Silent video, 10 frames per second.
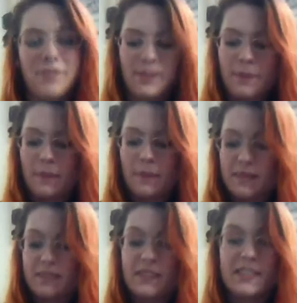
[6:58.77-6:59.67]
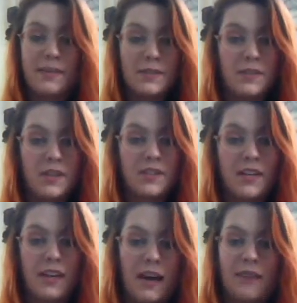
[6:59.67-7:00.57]
For the purpose of this
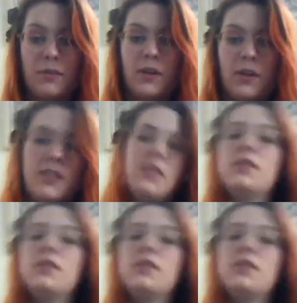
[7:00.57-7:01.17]
demonstration, I'm going to